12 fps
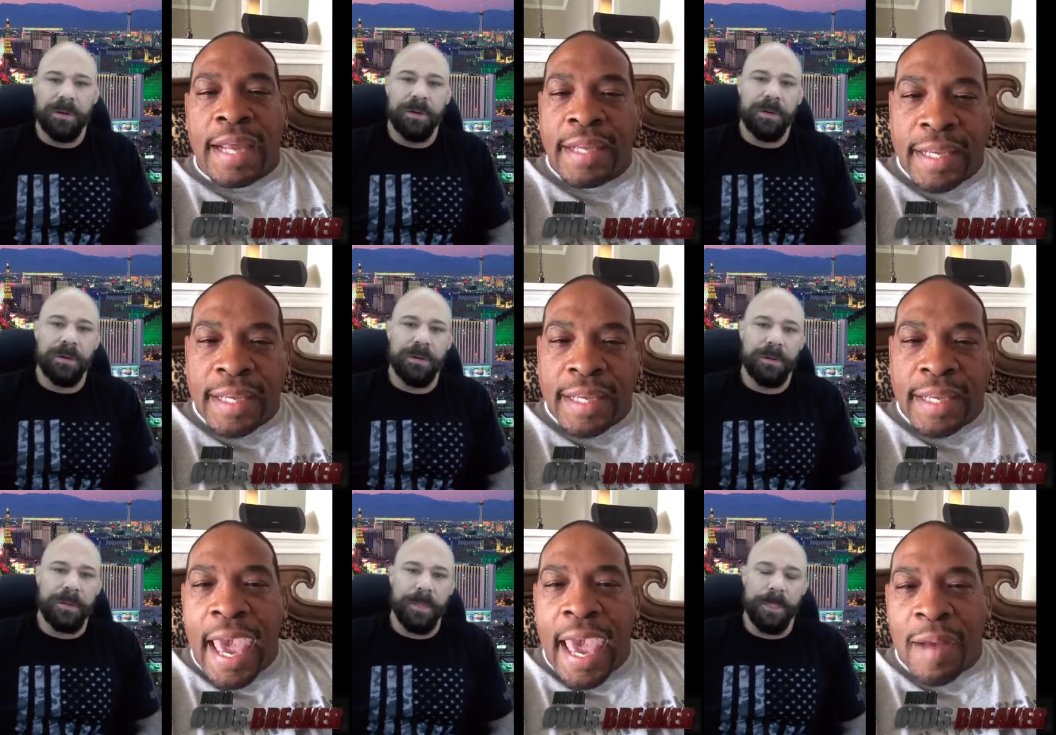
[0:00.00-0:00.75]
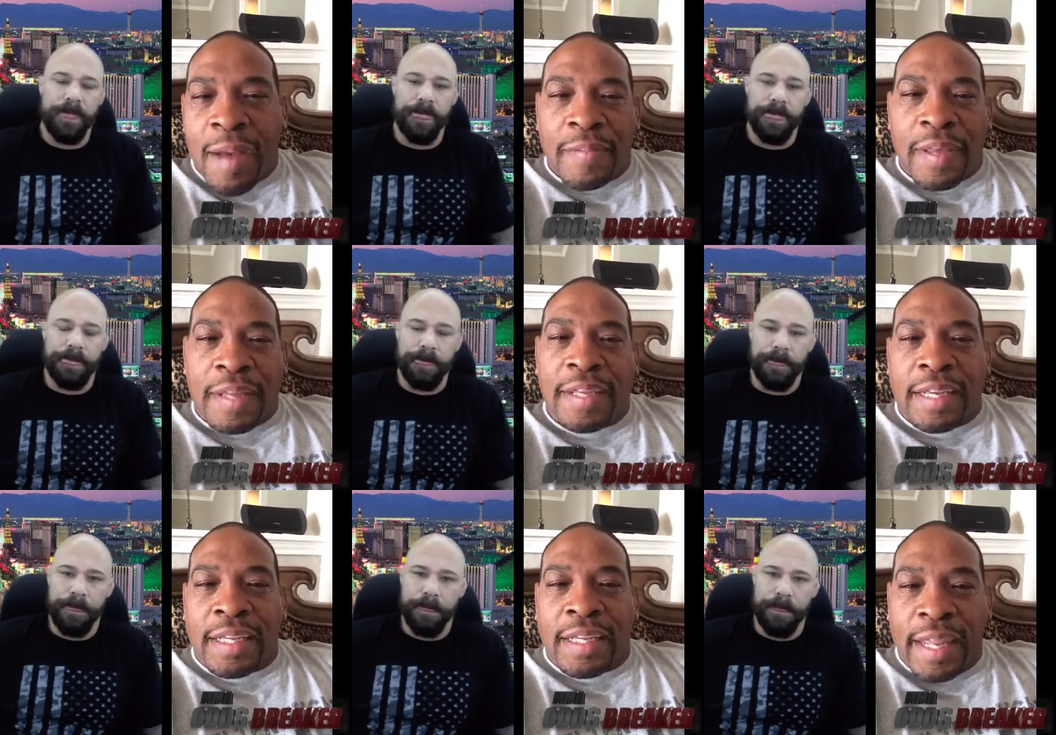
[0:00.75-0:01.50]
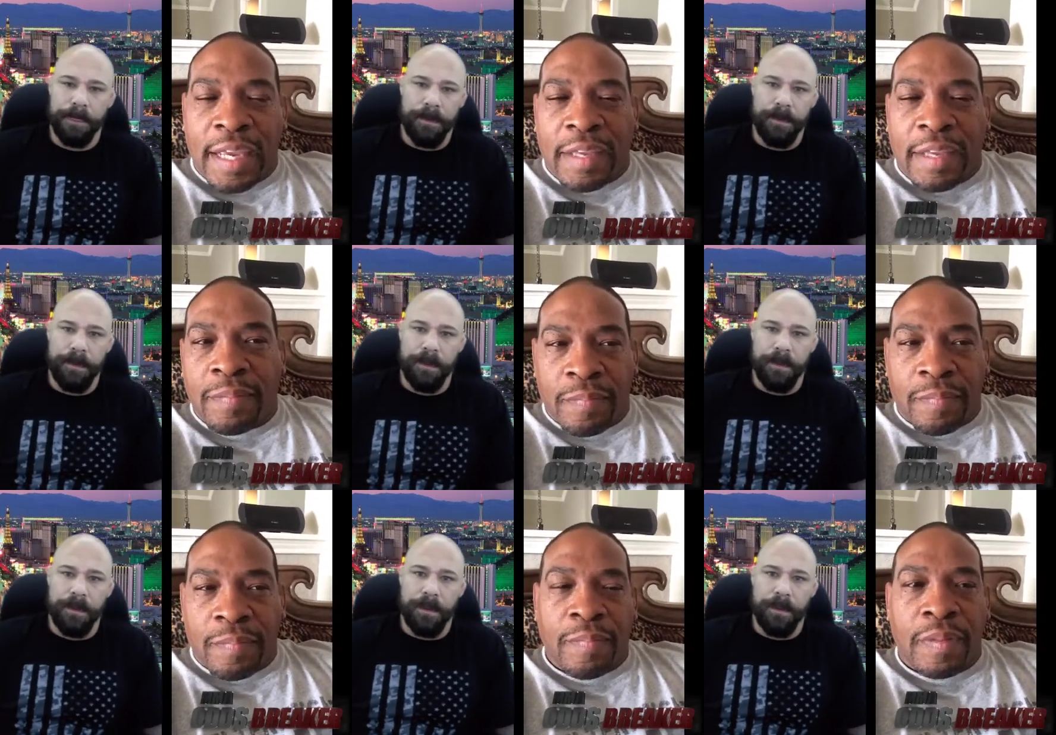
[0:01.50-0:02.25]
Speaker 1: did a camp, I did a clinic,
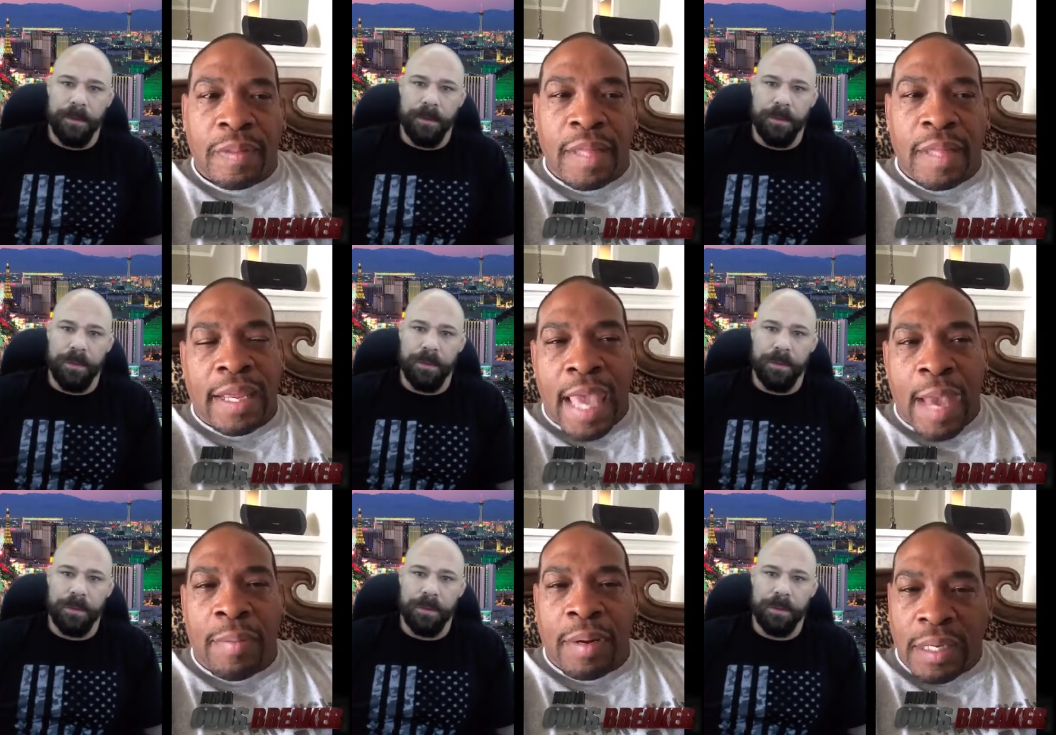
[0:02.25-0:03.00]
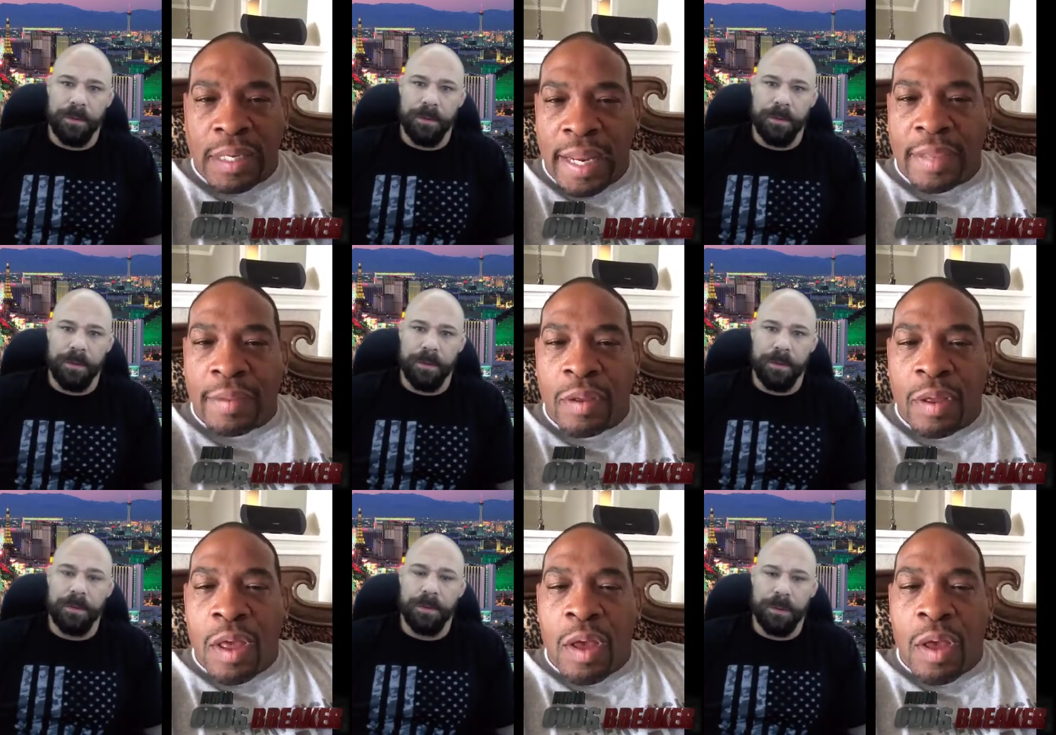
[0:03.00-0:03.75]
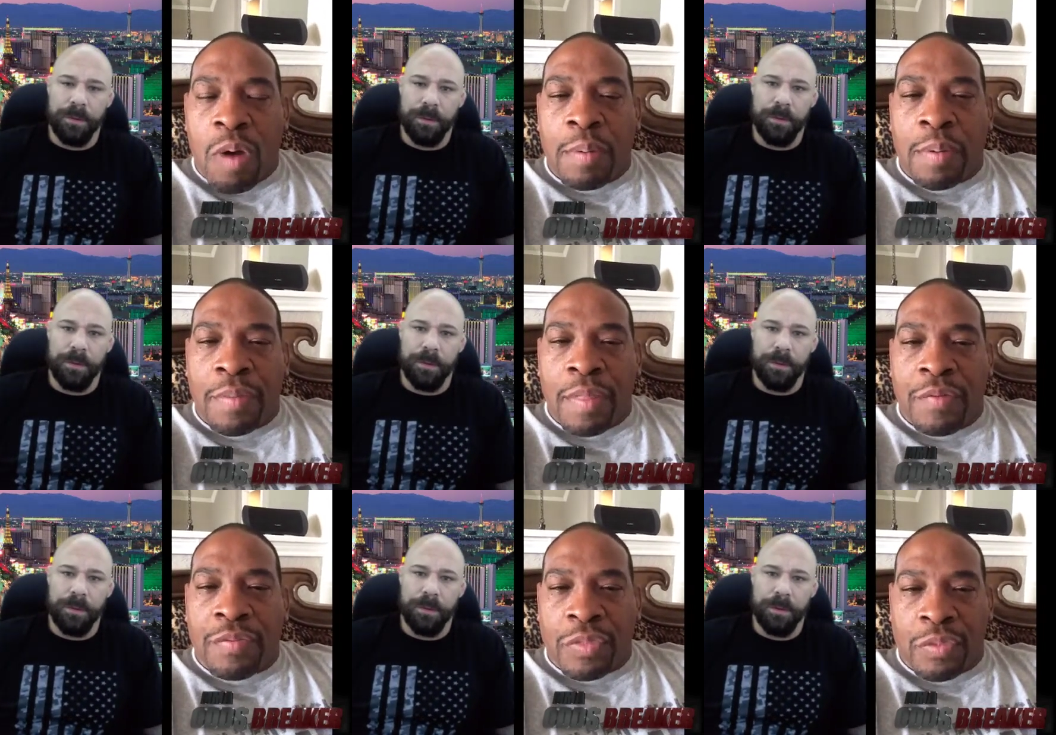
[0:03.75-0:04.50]
not a camp, but a clinic while we were
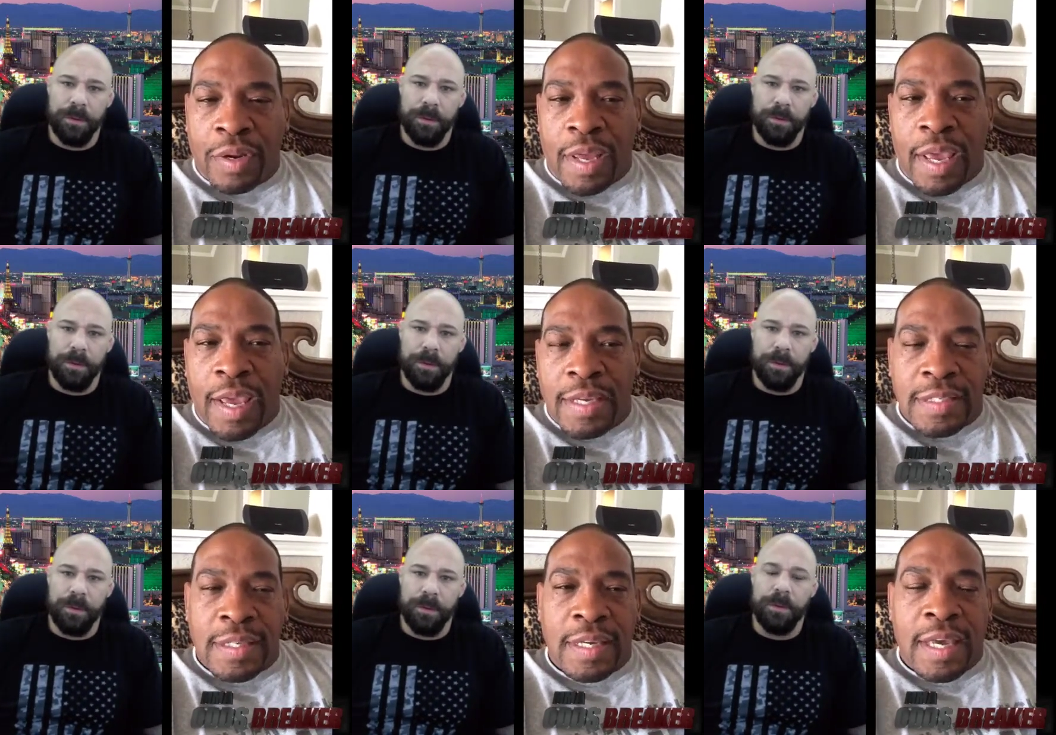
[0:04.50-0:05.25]
there for three days.